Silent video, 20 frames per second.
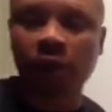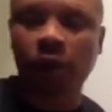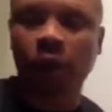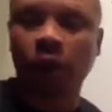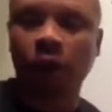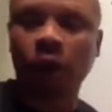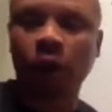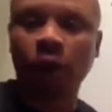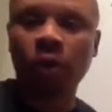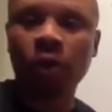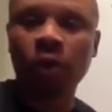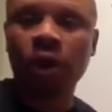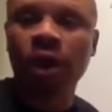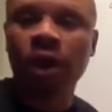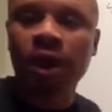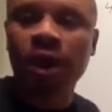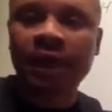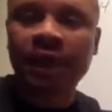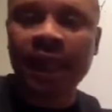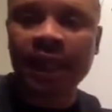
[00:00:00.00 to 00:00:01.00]
enroll,
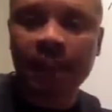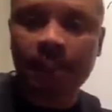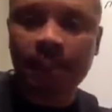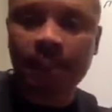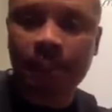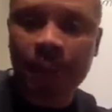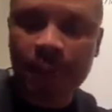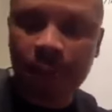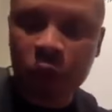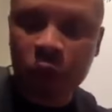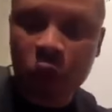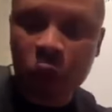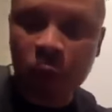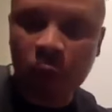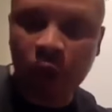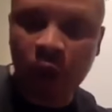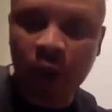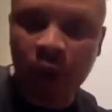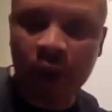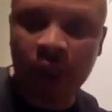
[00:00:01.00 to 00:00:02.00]
then the people you
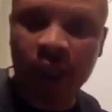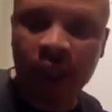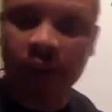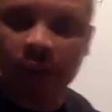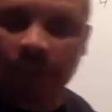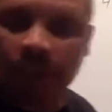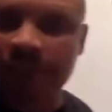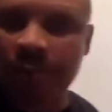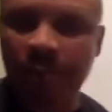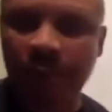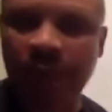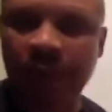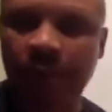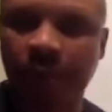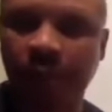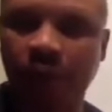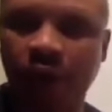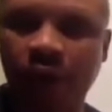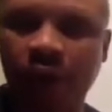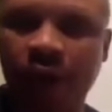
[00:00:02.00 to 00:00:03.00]
brought in, the people they
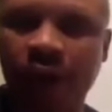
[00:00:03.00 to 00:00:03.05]
brought